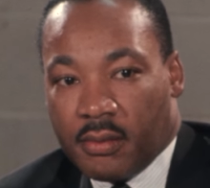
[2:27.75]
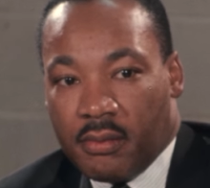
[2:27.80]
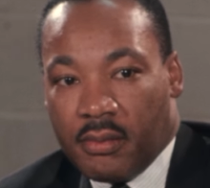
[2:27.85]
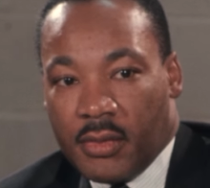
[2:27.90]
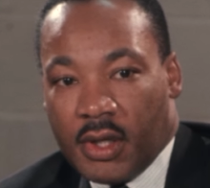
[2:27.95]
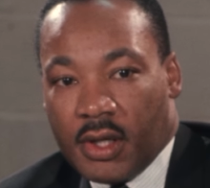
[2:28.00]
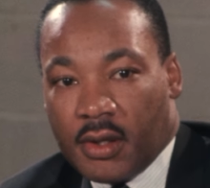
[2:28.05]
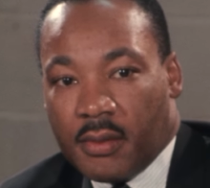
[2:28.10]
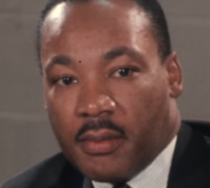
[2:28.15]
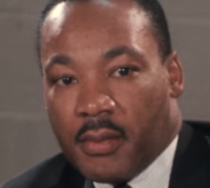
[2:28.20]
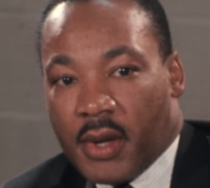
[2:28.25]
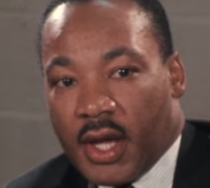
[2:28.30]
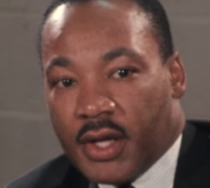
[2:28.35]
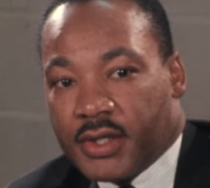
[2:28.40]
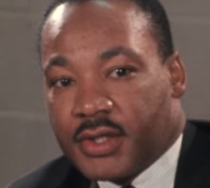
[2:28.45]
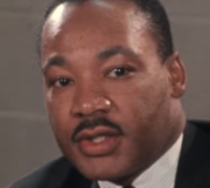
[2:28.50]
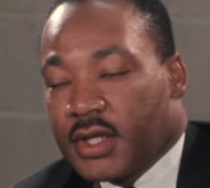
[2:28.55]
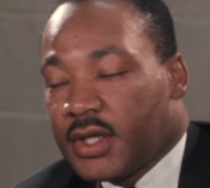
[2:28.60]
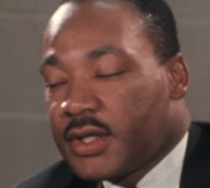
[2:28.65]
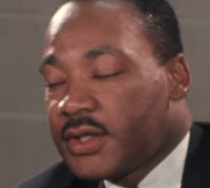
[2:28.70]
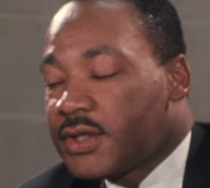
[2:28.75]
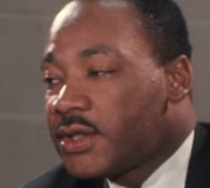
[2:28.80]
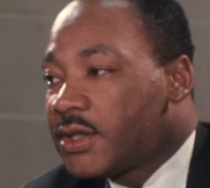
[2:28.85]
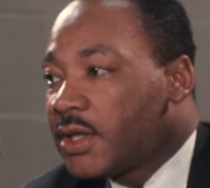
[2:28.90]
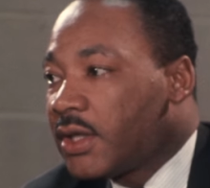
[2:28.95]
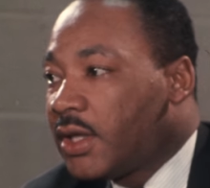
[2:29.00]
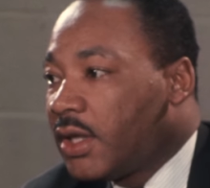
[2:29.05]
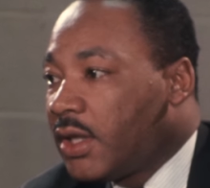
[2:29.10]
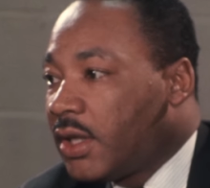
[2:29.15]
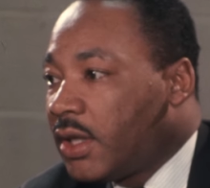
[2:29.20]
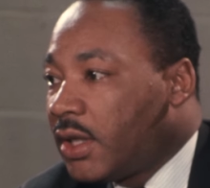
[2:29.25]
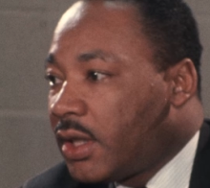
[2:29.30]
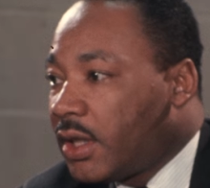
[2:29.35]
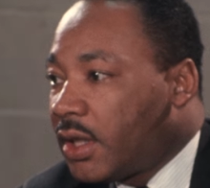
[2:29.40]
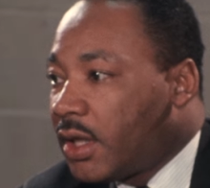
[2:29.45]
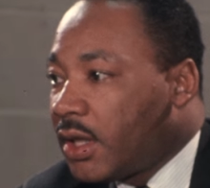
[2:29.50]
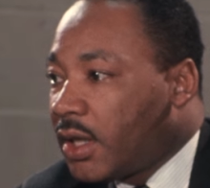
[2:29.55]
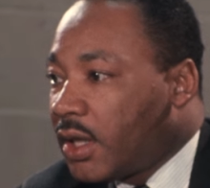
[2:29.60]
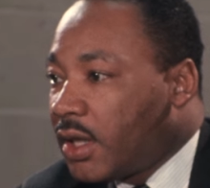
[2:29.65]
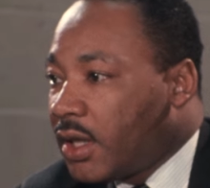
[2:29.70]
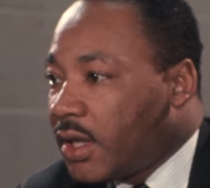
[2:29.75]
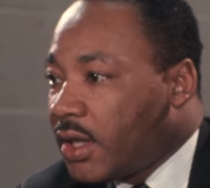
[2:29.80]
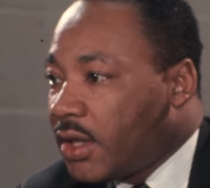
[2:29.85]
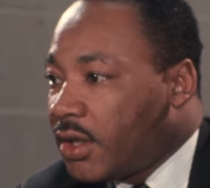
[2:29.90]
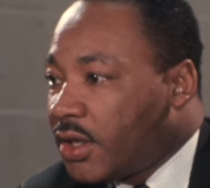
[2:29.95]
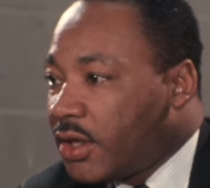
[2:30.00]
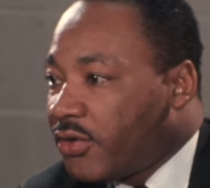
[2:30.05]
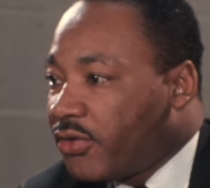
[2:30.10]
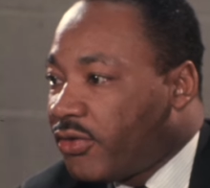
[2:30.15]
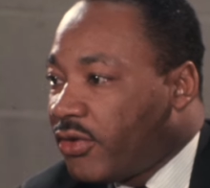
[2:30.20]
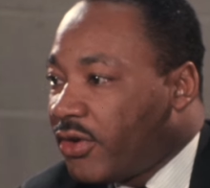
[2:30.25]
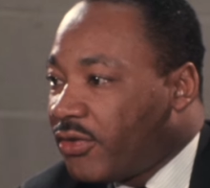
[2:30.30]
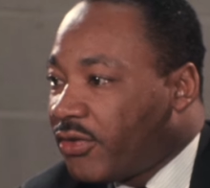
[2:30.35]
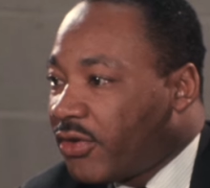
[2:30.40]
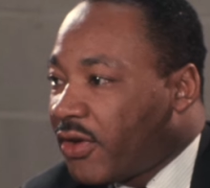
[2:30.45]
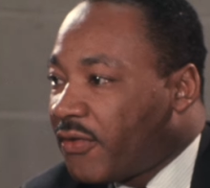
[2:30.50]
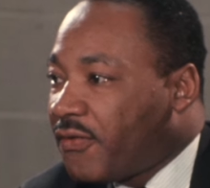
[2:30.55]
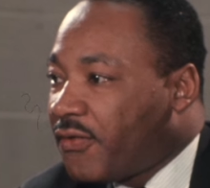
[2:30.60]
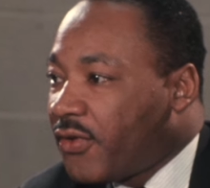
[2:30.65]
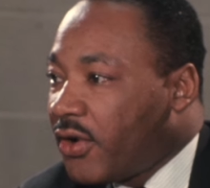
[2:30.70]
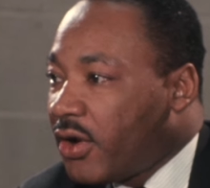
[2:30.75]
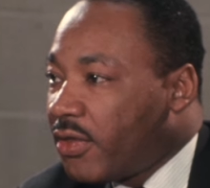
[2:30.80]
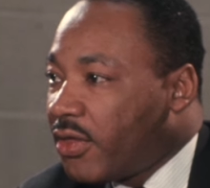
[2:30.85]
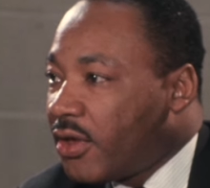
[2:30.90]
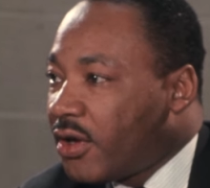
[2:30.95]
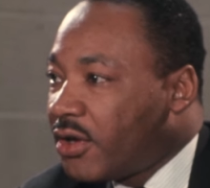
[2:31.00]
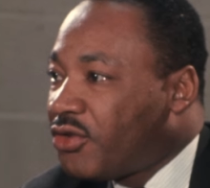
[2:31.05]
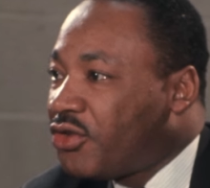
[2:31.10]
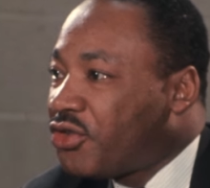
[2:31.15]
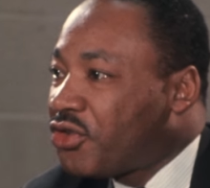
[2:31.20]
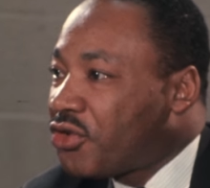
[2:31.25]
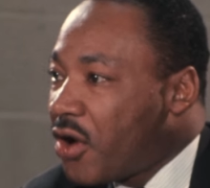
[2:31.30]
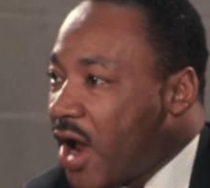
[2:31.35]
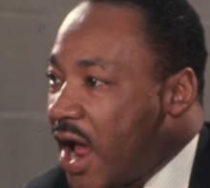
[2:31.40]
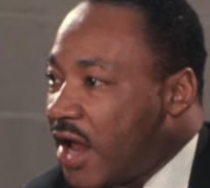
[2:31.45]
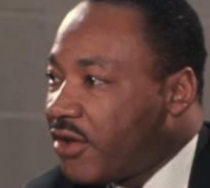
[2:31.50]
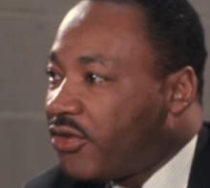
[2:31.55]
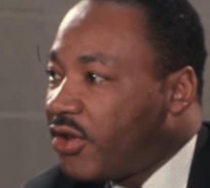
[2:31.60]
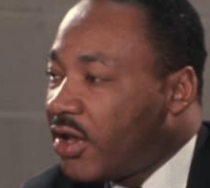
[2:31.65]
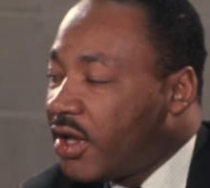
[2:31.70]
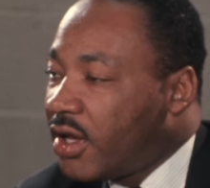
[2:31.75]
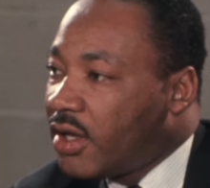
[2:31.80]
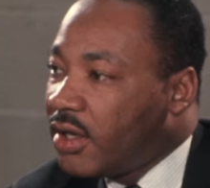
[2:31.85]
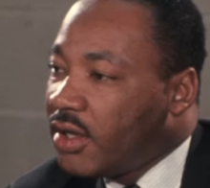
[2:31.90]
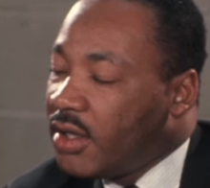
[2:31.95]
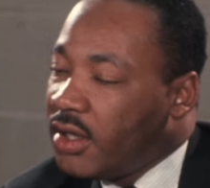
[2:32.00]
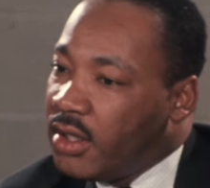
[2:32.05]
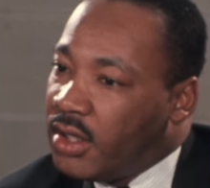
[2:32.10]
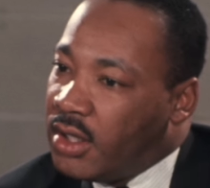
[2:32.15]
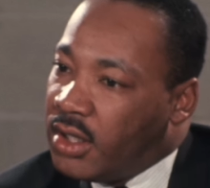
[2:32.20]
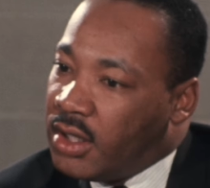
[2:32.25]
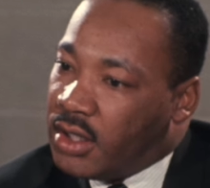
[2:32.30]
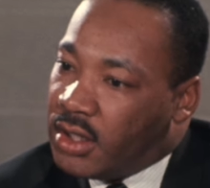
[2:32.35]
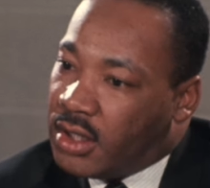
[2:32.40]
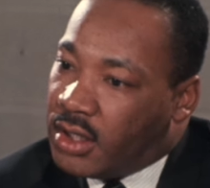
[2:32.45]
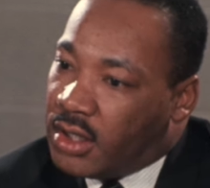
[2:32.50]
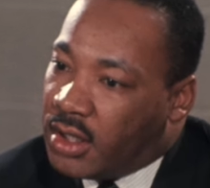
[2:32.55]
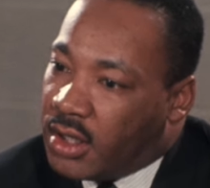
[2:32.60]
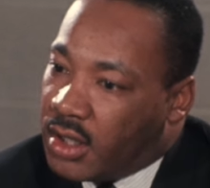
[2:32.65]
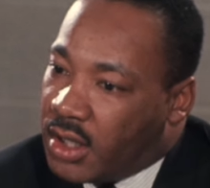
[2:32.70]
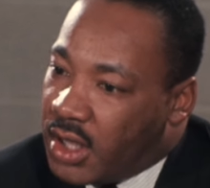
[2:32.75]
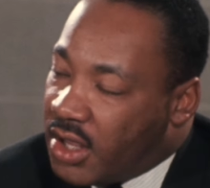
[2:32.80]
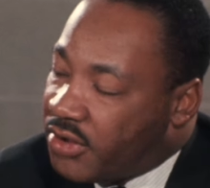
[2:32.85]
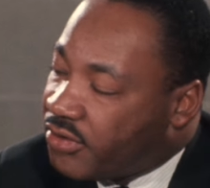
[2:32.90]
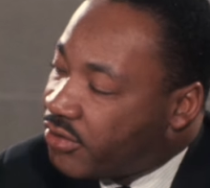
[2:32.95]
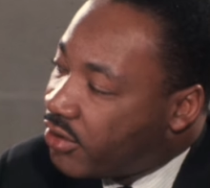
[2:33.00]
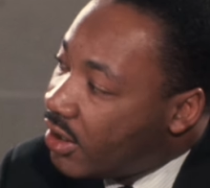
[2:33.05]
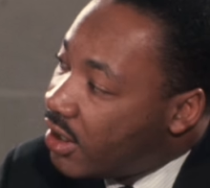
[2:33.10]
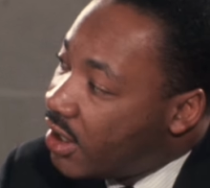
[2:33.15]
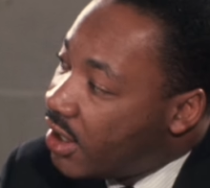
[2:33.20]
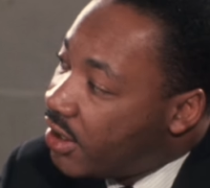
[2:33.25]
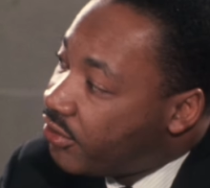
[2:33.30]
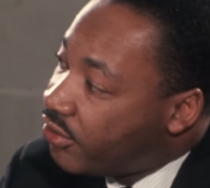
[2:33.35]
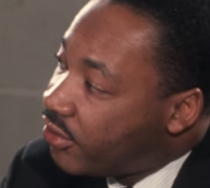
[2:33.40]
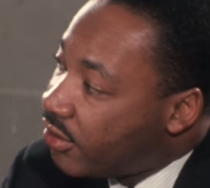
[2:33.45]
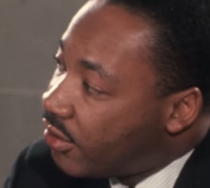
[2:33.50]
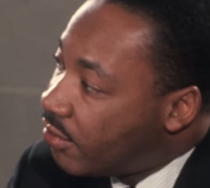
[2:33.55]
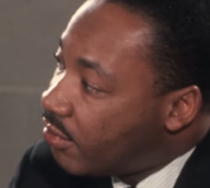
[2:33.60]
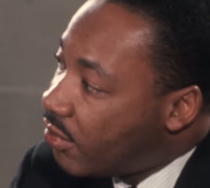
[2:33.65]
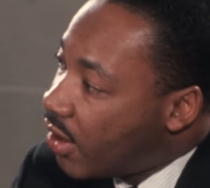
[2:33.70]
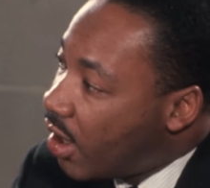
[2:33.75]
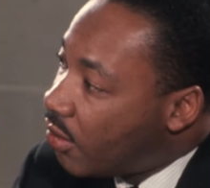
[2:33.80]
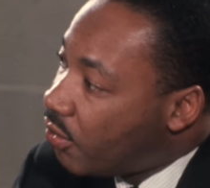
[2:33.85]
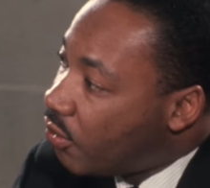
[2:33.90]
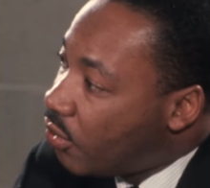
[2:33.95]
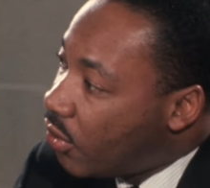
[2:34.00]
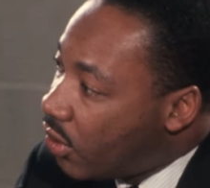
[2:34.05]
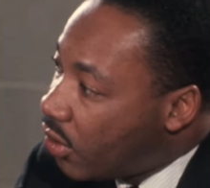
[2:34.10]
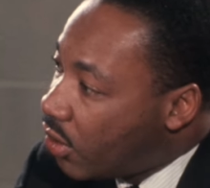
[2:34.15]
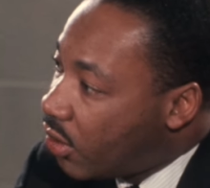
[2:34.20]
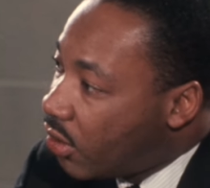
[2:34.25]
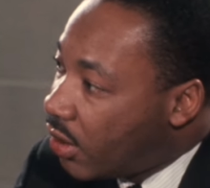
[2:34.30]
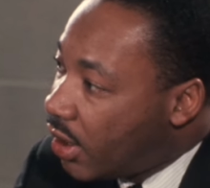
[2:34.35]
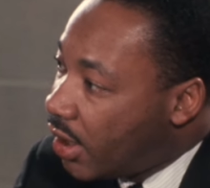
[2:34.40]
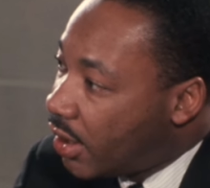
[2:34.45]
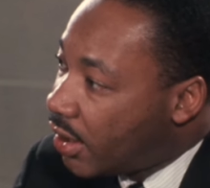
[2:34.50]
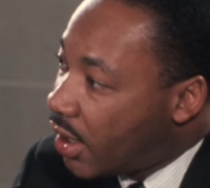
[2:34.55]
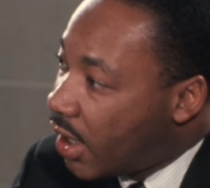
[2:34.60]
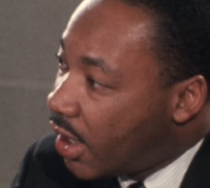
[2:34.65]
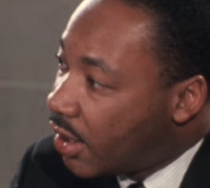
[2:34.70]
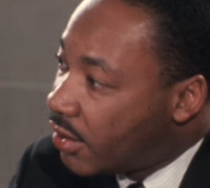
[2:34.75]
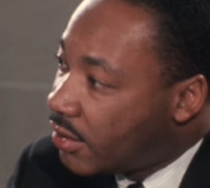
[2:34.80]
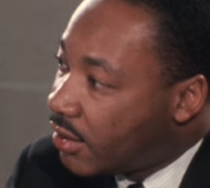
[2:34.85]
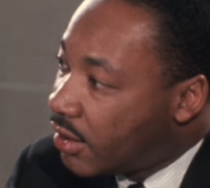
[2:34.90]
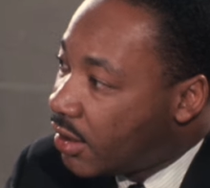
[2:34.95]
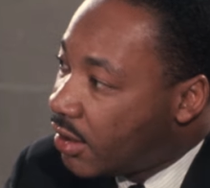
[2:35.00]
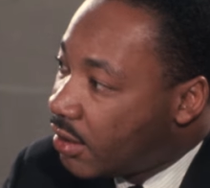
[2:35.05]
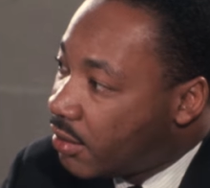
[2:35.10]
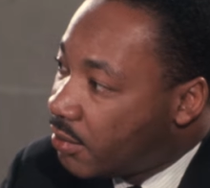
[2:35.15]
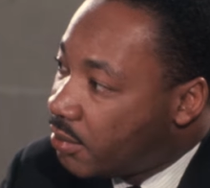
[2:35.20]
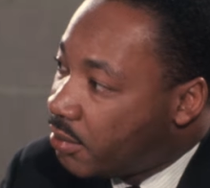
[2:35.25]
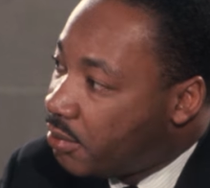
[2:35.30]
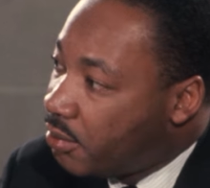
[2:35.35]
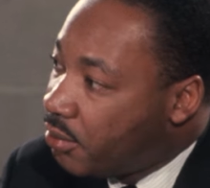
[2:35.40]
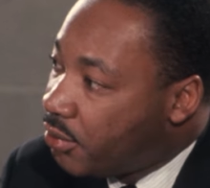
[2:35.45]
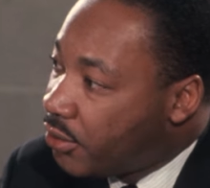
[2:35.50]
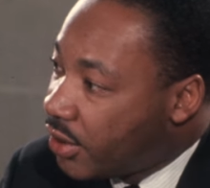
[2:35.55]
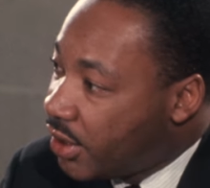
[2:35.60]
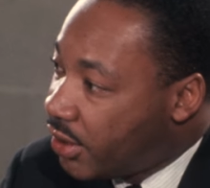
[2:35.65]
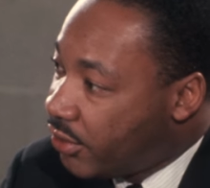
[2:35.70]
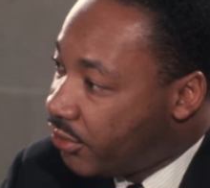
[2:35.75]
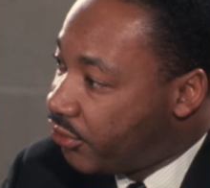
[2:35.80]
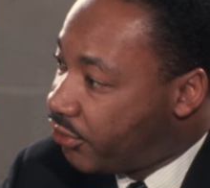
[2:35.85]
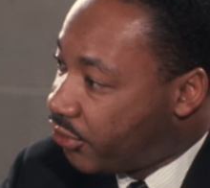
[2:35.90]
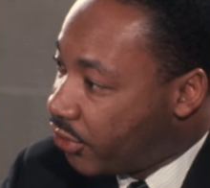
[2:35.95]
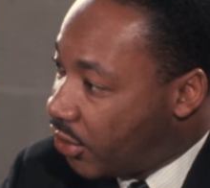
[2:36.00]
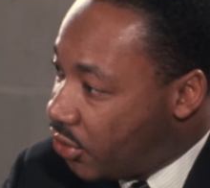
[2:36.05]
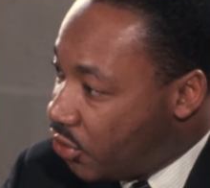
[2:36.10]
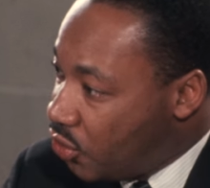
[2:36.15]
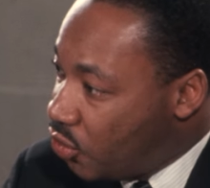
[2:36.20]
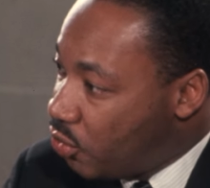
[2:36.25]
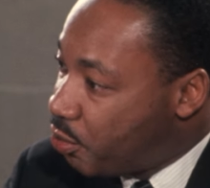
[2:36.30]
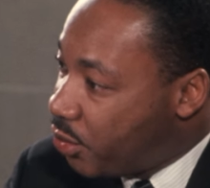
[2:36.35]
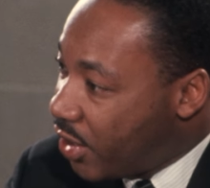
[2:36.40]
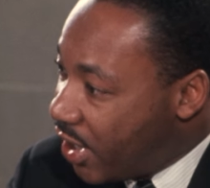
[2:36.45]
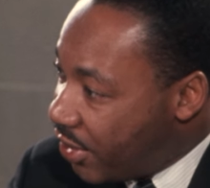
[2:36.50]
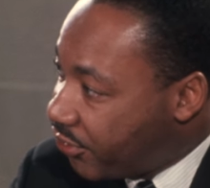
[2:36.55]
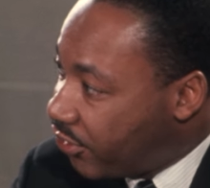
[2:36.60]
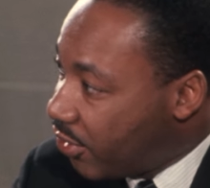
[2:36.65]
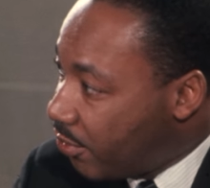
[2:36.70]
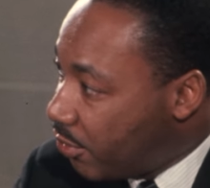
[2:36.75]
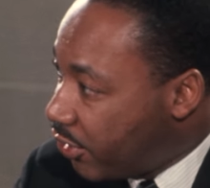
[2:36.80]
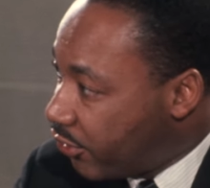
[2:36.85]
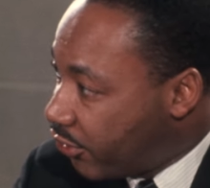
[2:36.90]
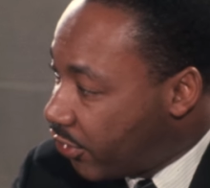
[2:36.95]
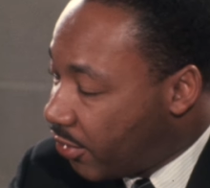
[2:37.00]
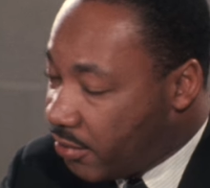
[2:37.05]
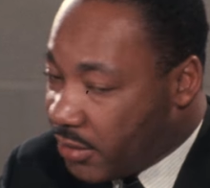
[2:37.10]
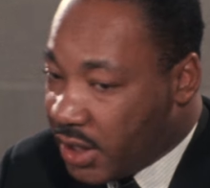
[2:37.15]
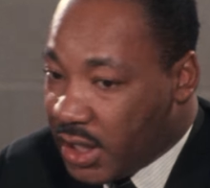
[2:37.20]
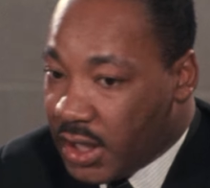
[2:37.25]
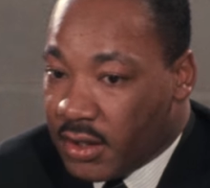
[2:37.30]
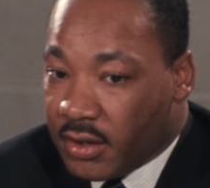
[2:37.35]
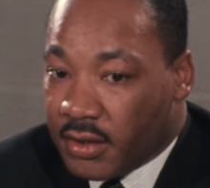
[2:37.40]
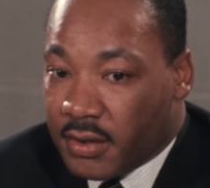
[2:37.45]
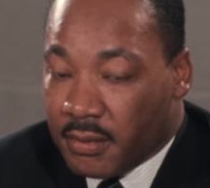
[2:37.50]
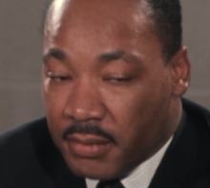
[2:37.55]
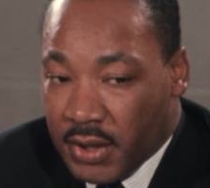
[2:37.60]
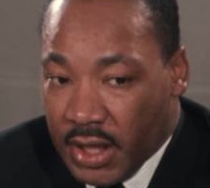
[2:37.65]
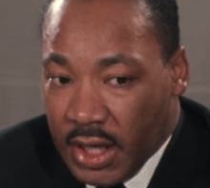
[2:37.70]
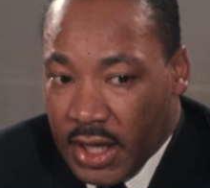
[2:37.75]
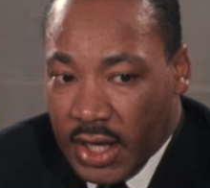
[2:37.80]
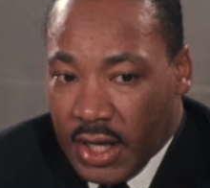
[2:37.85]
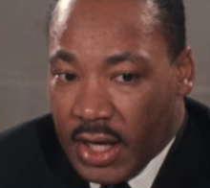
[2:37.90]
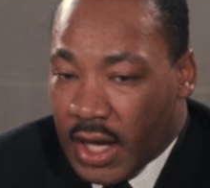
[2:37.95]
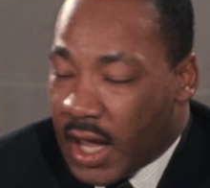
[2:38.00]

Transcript: MiG bases. This is a further tragic escalation of that war, and that brings a new pessimism into being.